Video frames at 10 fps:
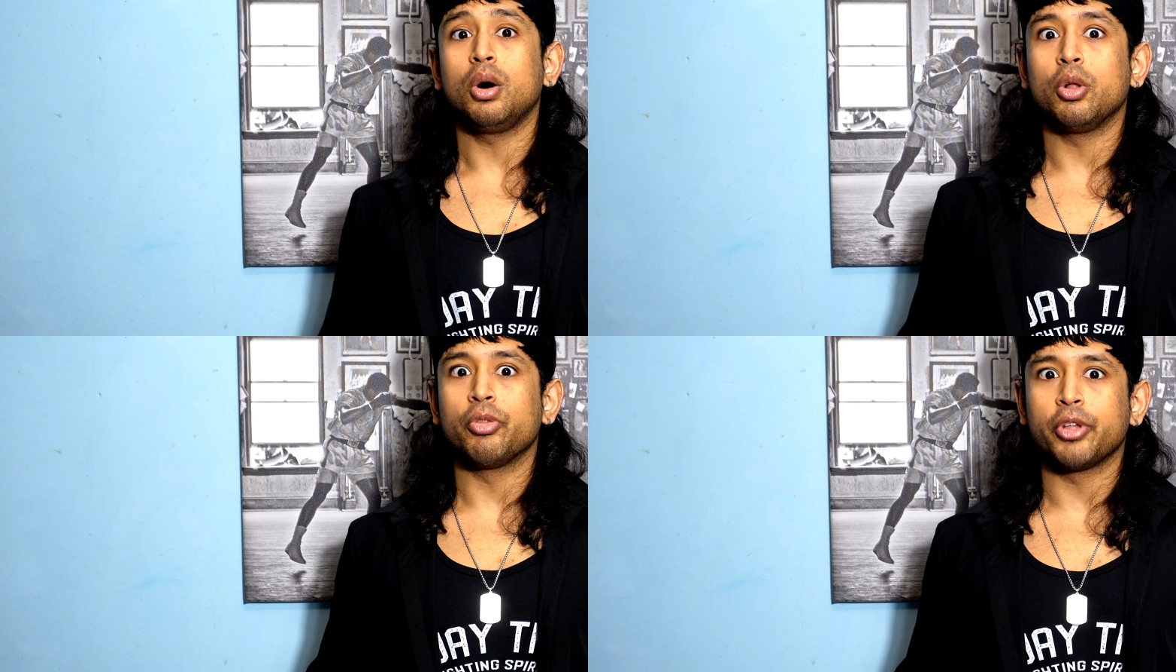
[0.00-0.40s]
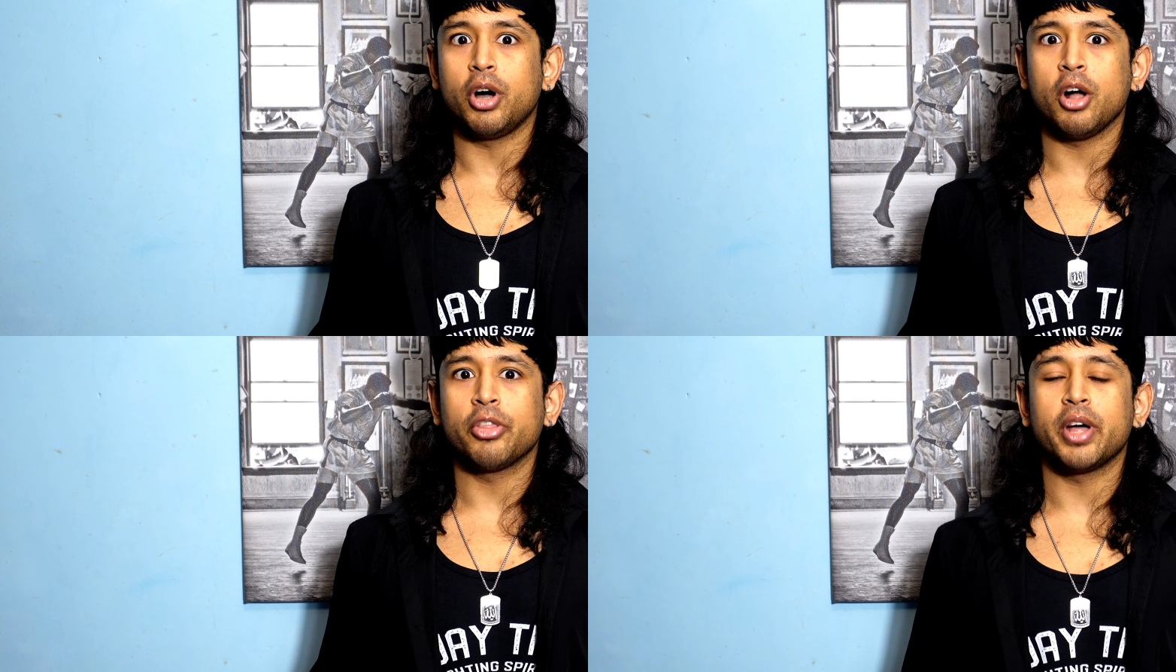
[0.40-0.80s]
On the
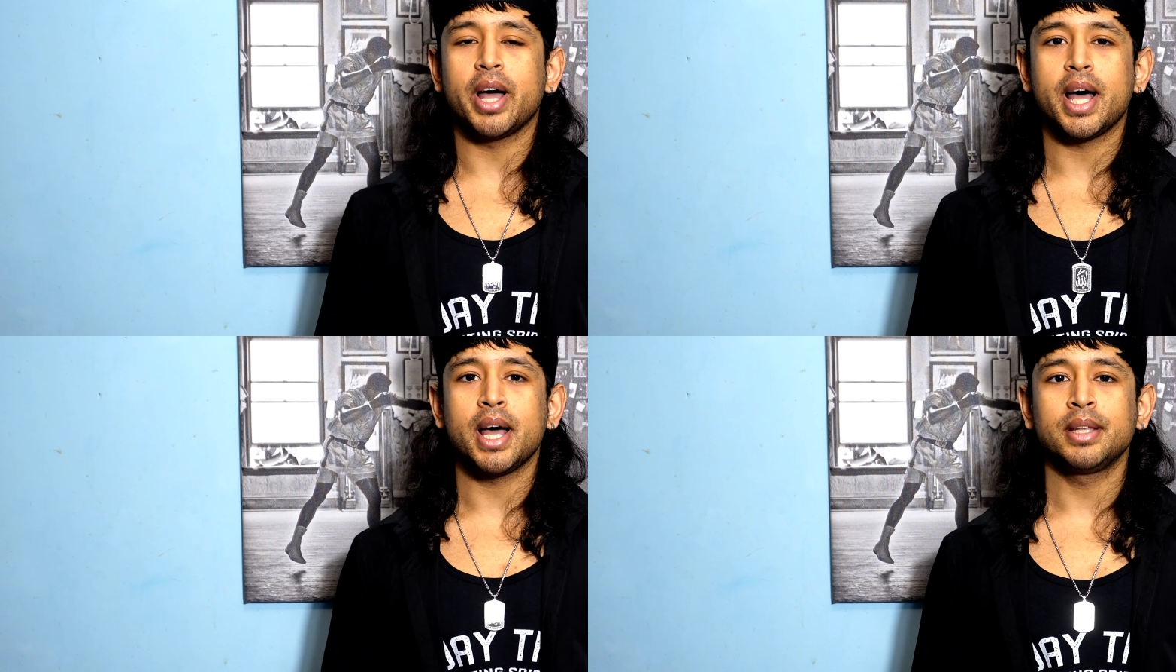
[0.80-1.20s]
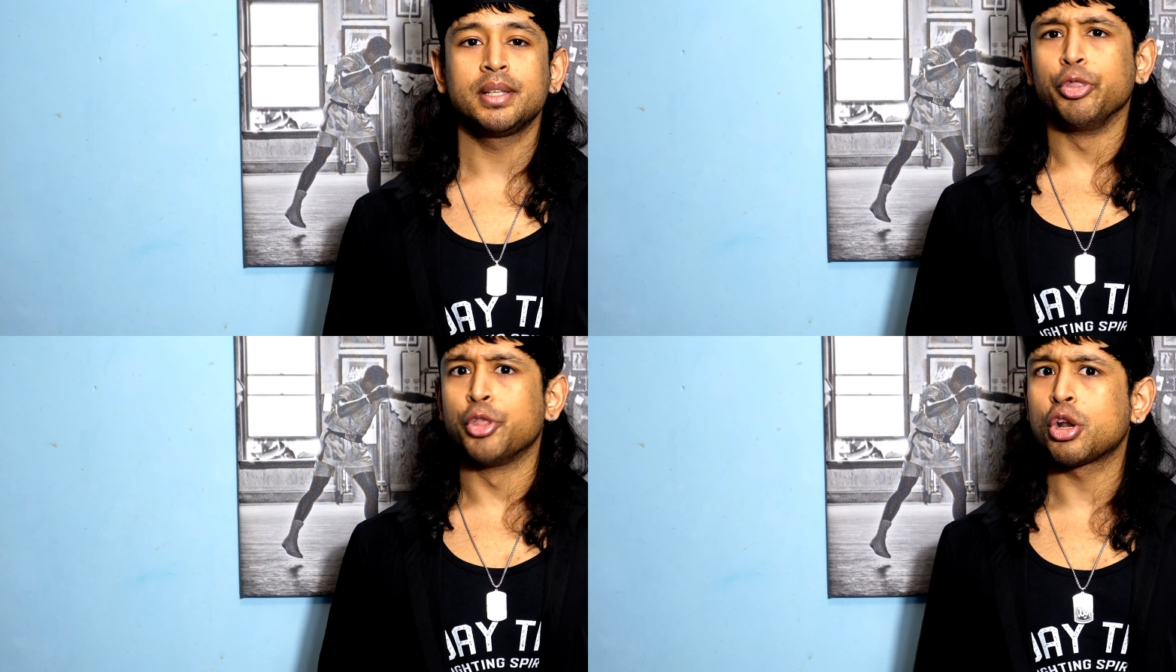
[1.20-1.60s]
other hand,
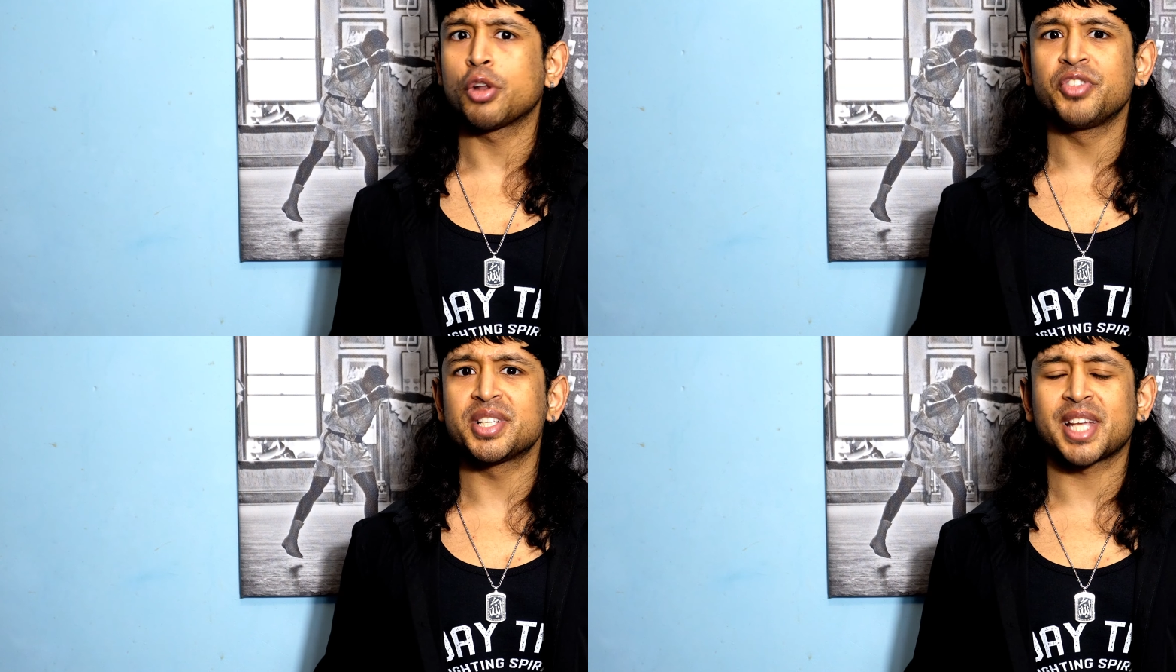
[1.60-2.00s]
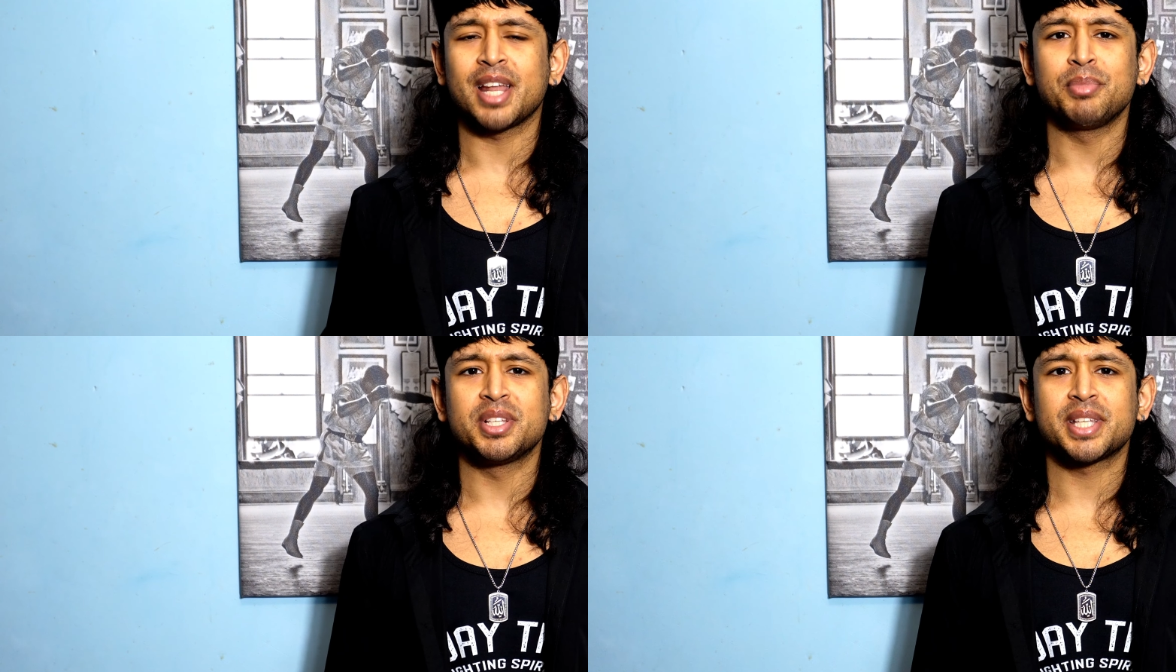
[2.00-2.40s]
none of this
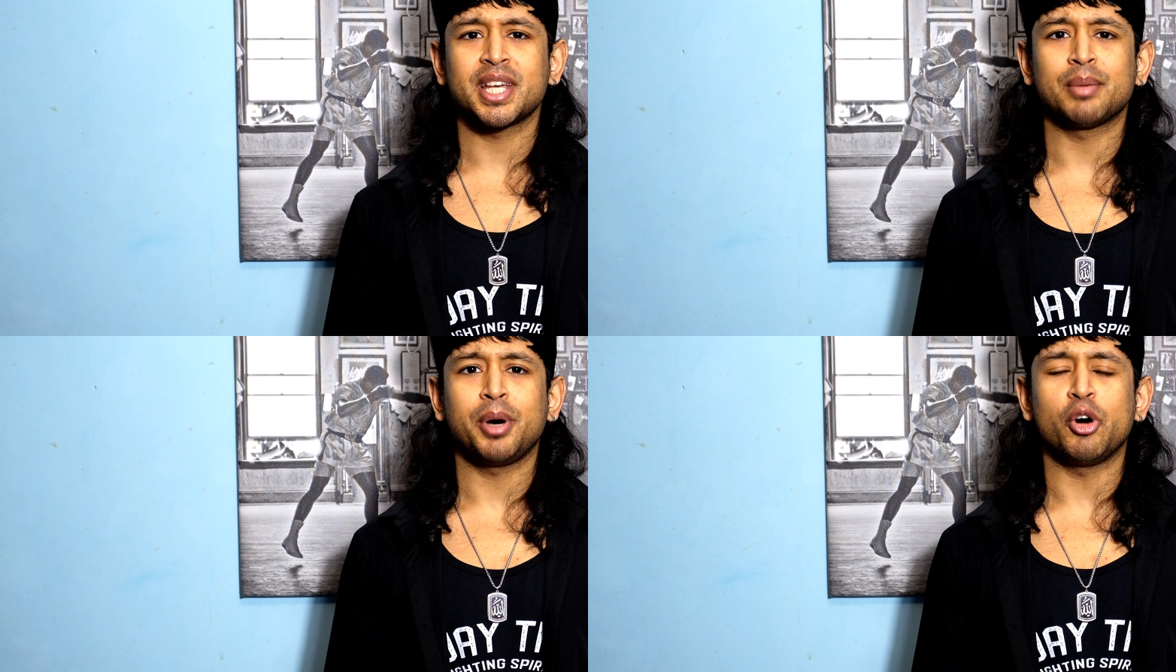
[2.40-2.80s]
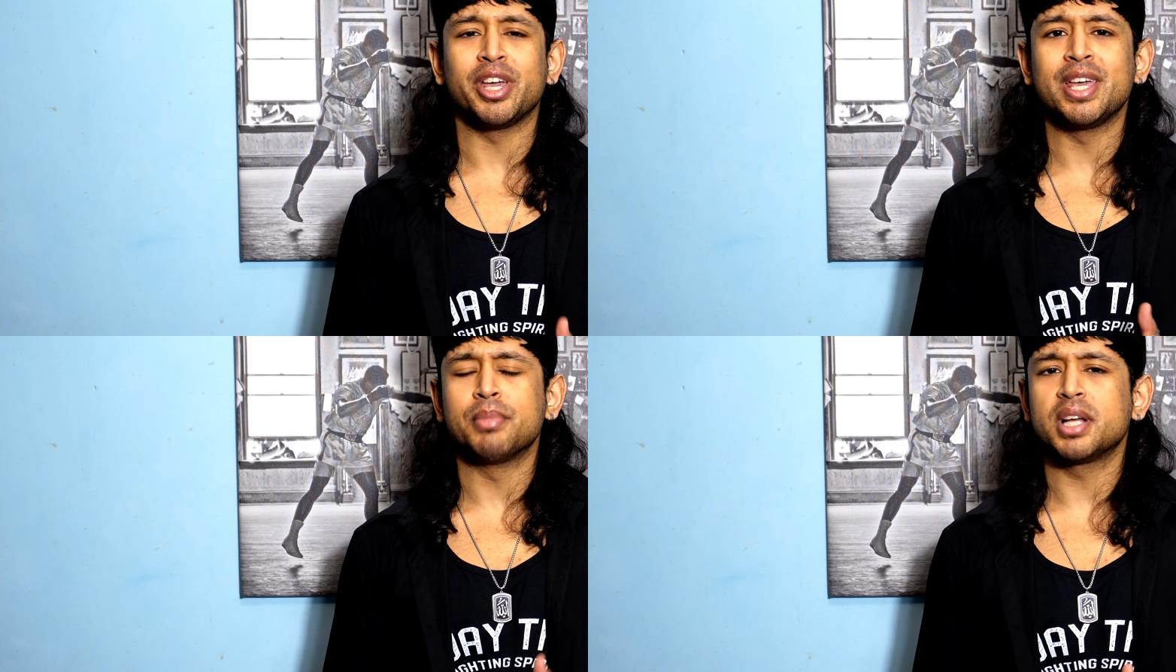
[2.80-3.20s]
can be said about
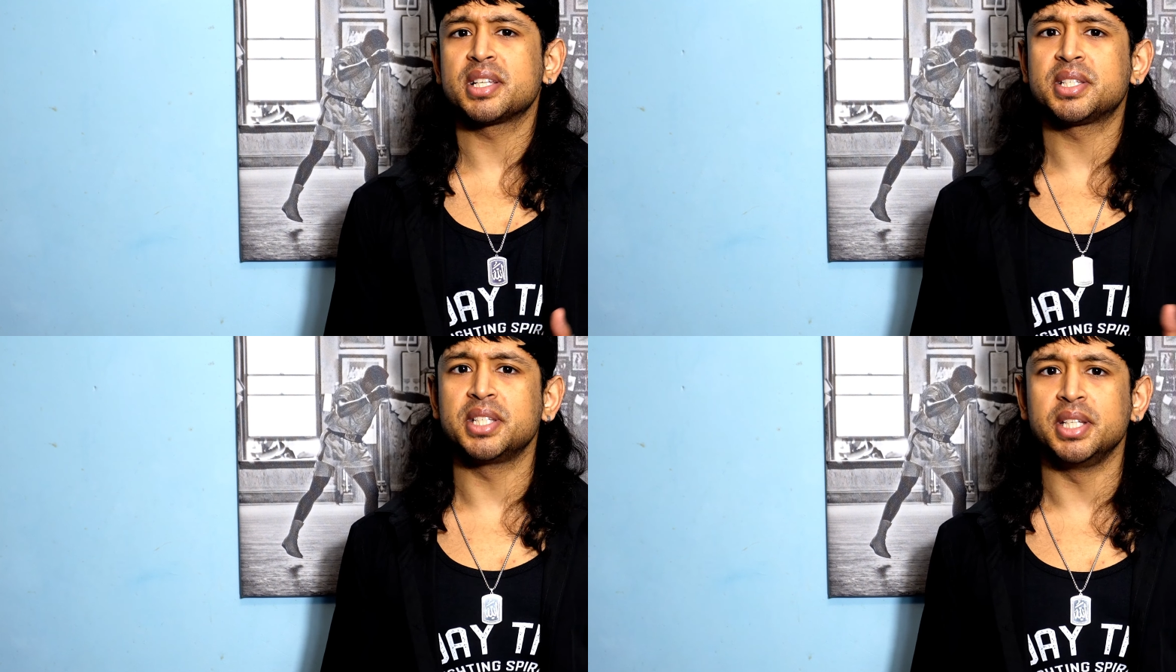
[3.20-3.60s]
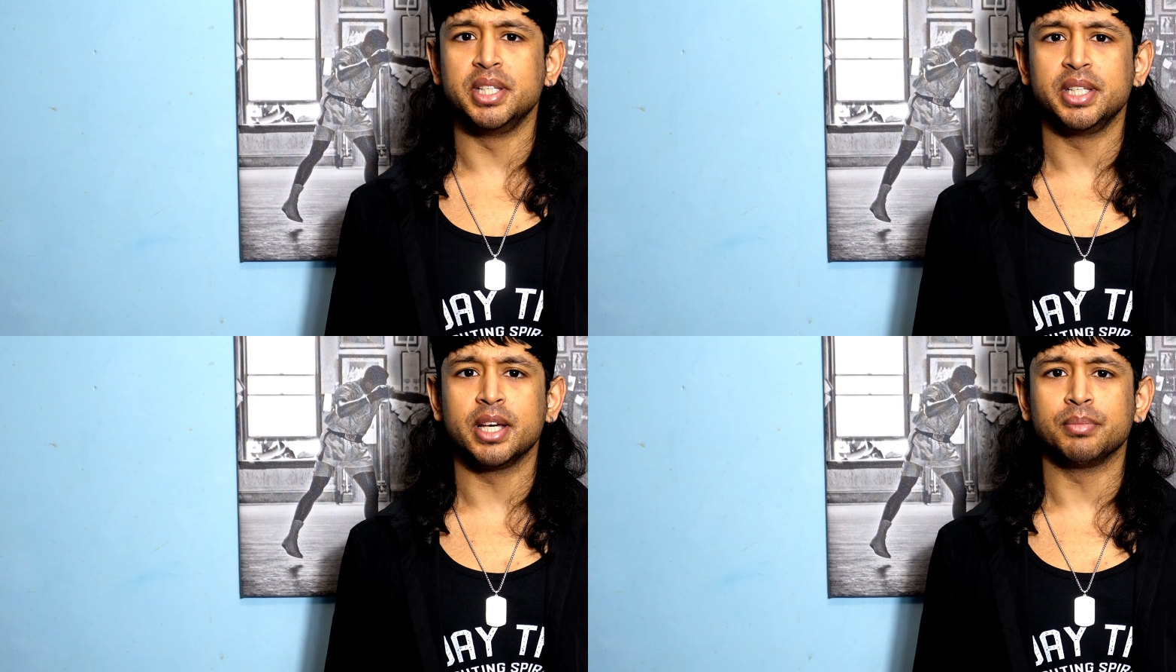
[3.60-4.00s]
him as a
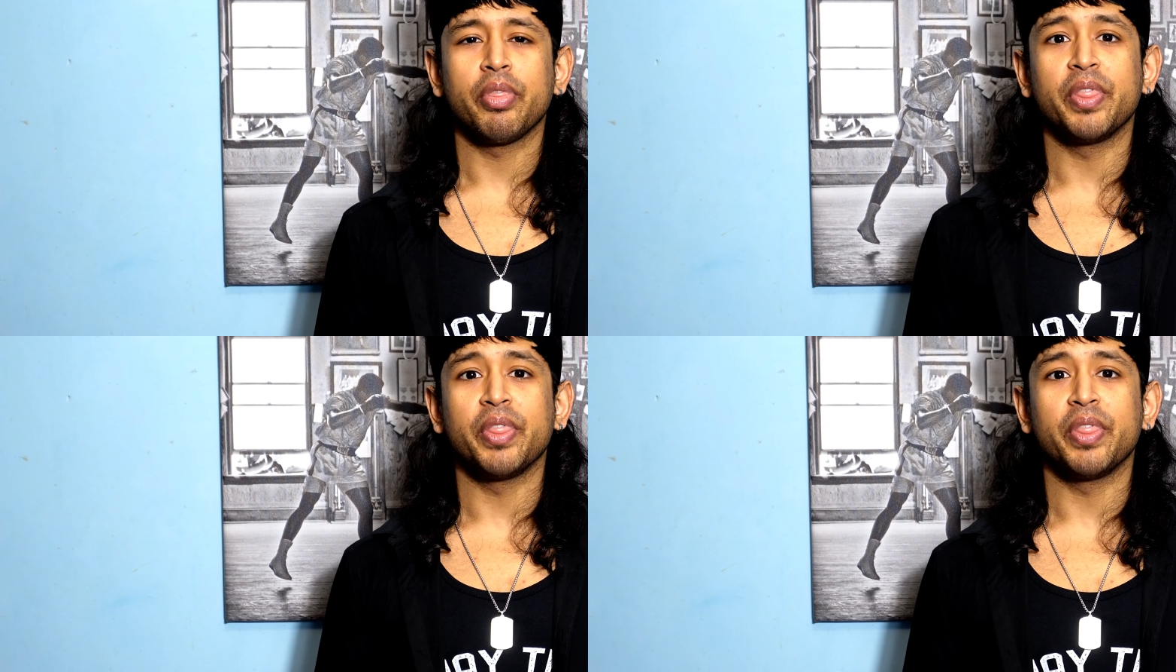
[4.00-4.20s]
CDM.